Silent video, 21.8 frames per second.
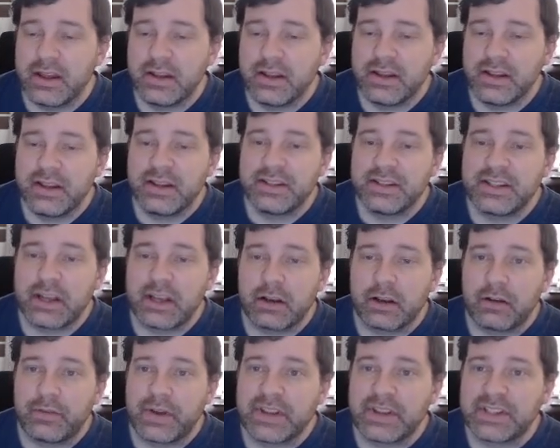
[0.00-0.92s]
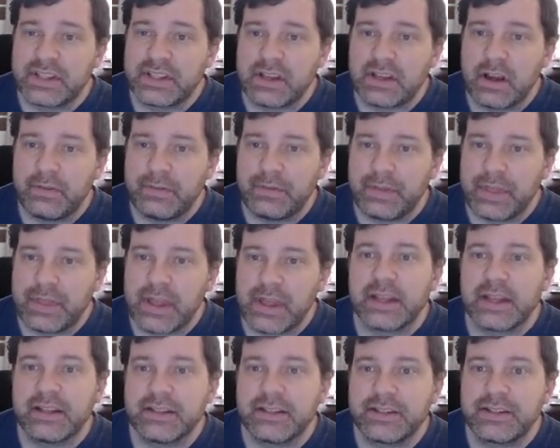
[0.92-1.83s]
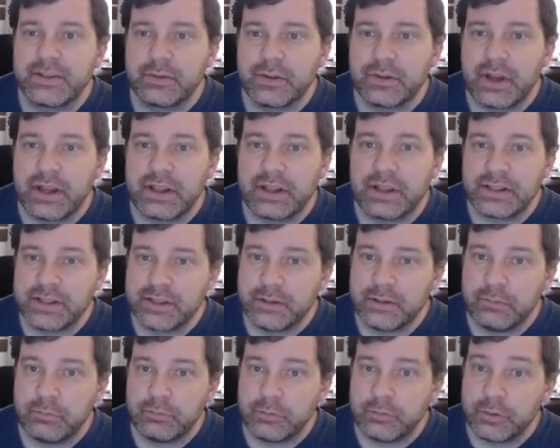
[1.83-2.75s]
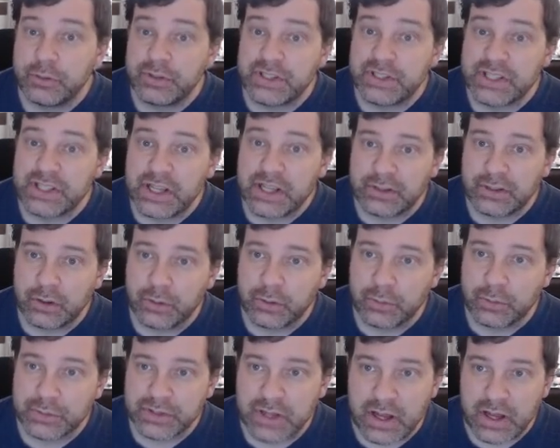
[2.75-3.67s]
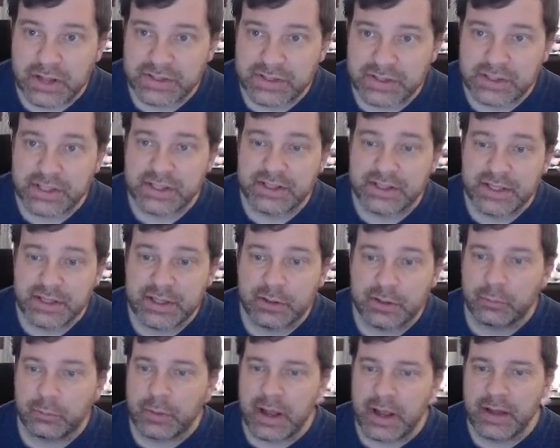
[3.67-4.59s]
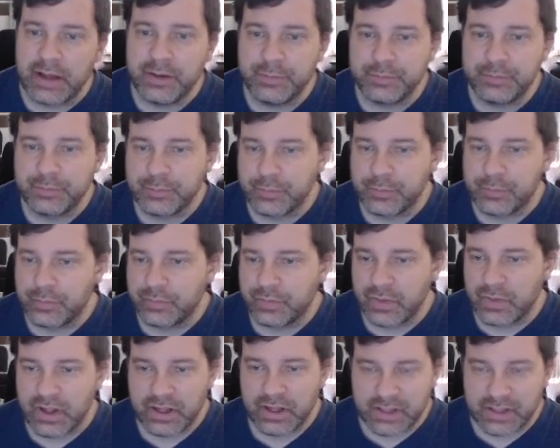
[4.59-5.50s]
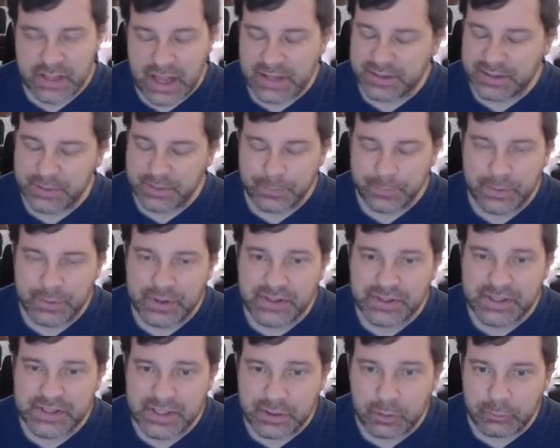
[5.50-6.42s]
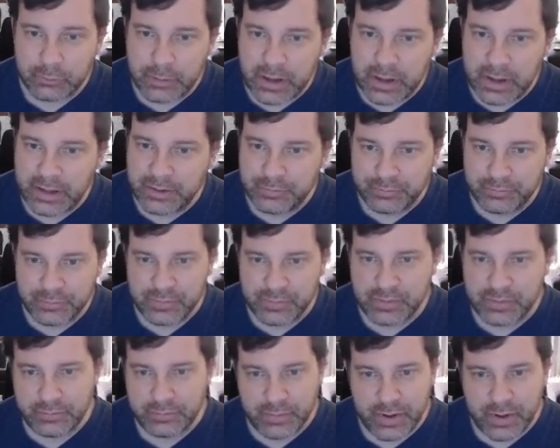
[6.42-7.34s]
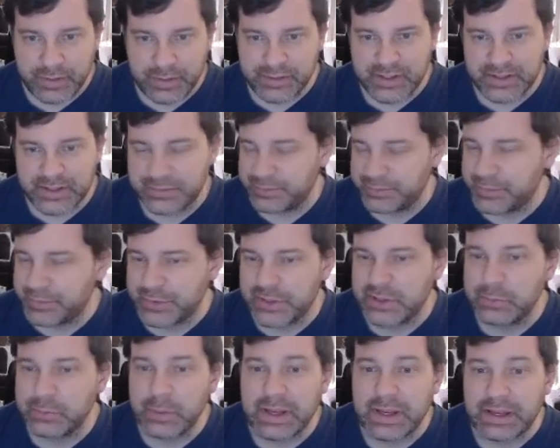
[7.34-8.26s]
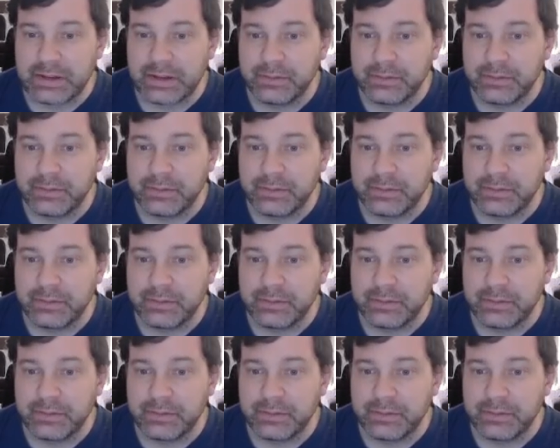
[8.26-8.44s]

sacrifice enough things so that you reduce Dargo's cost to single red. Cast them for that single red and just swing.